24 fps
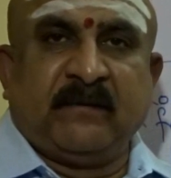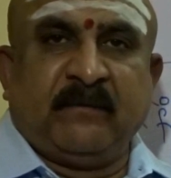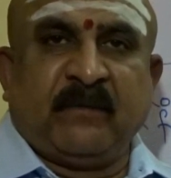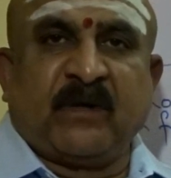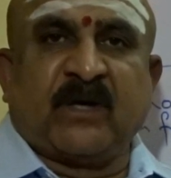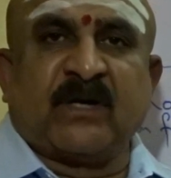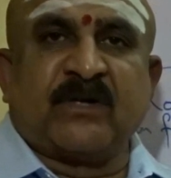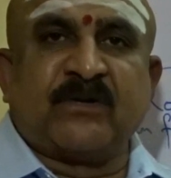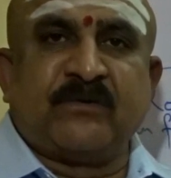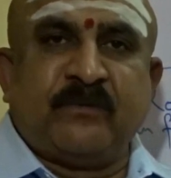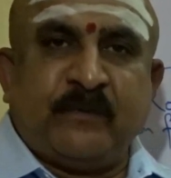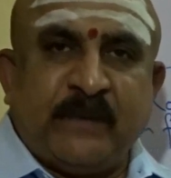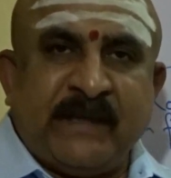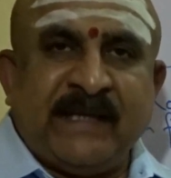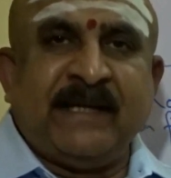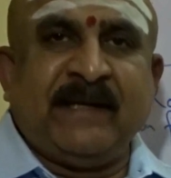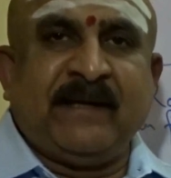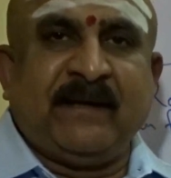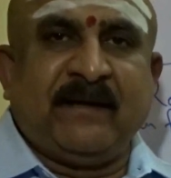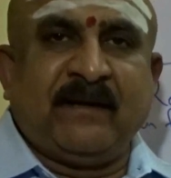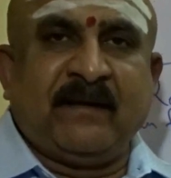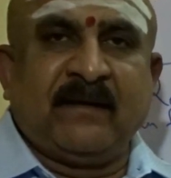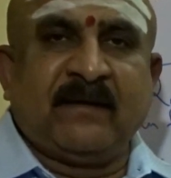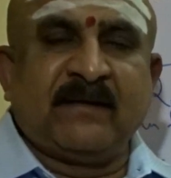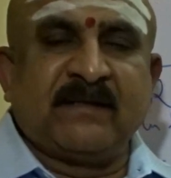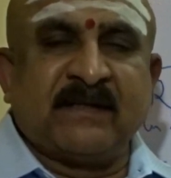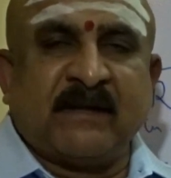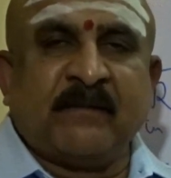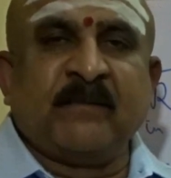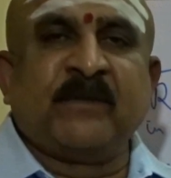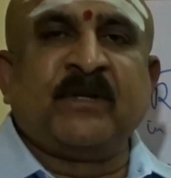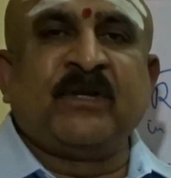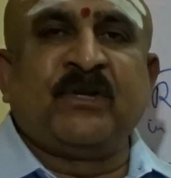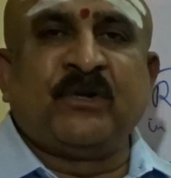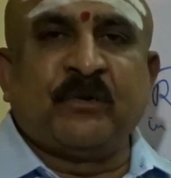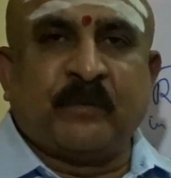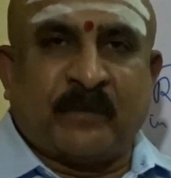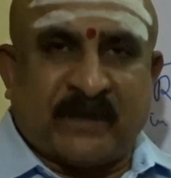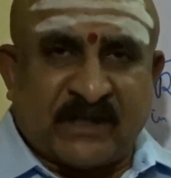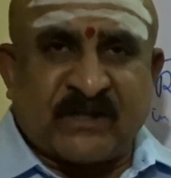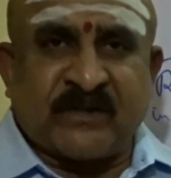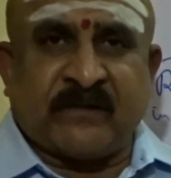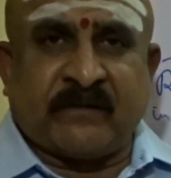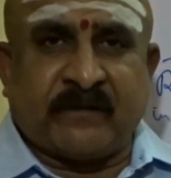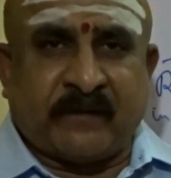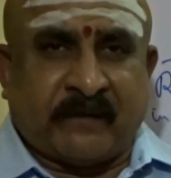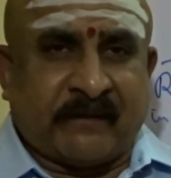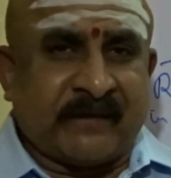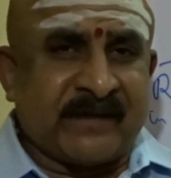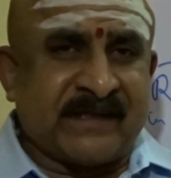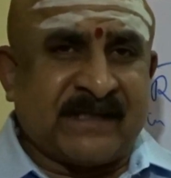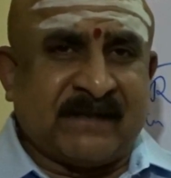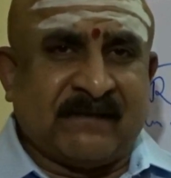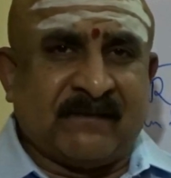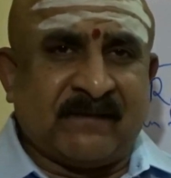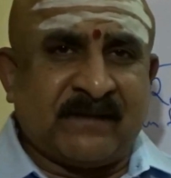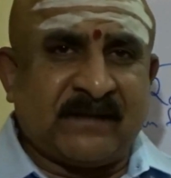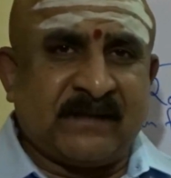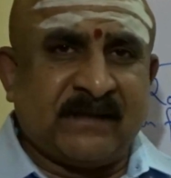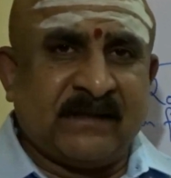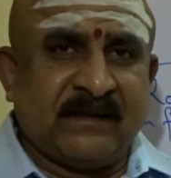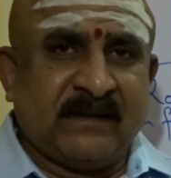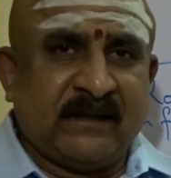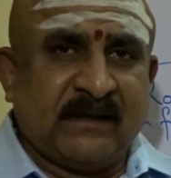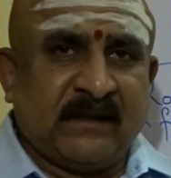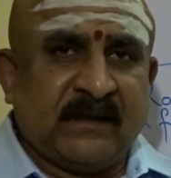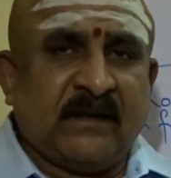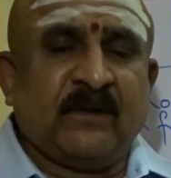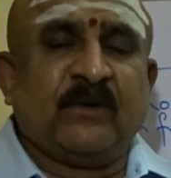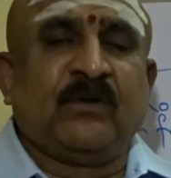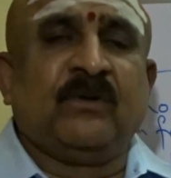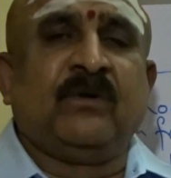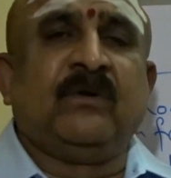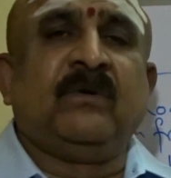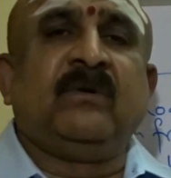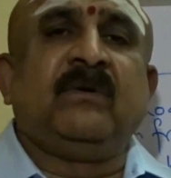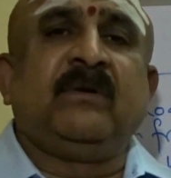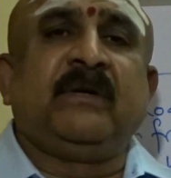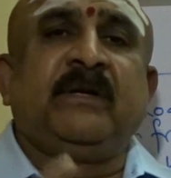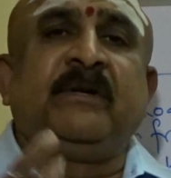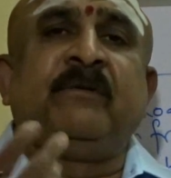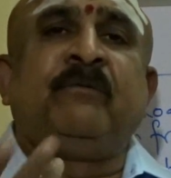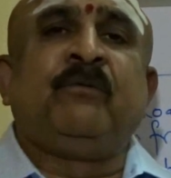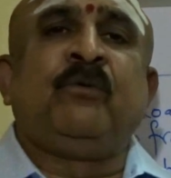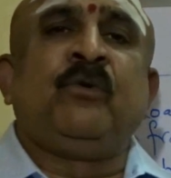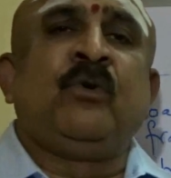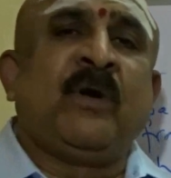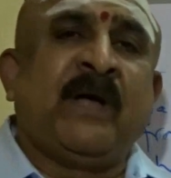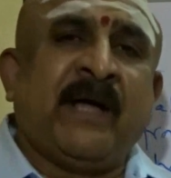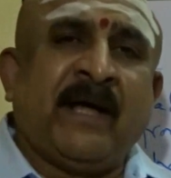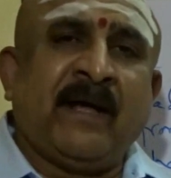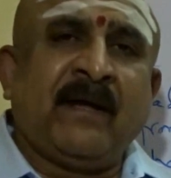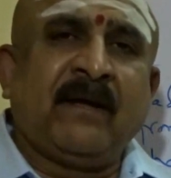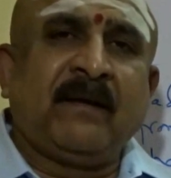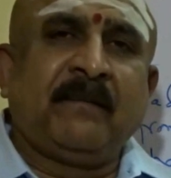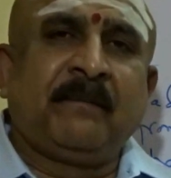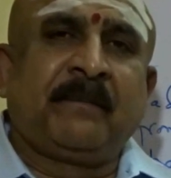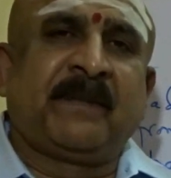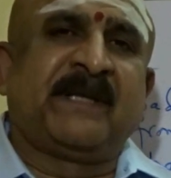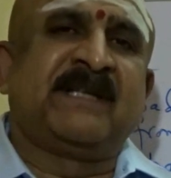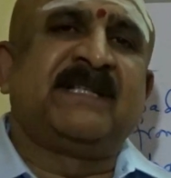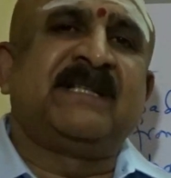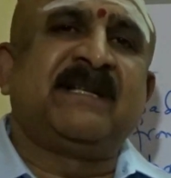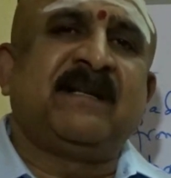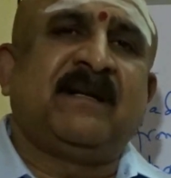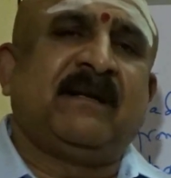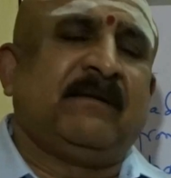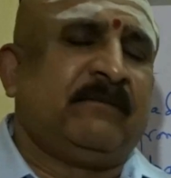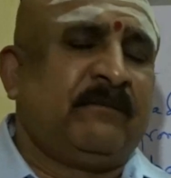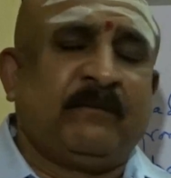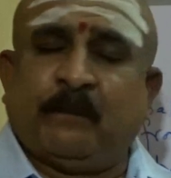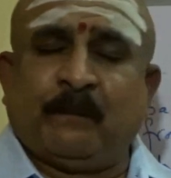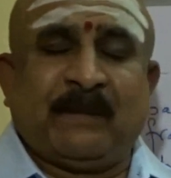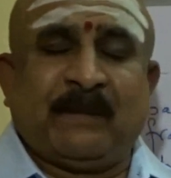Because we need something to brush up ourselves to give you a pleasant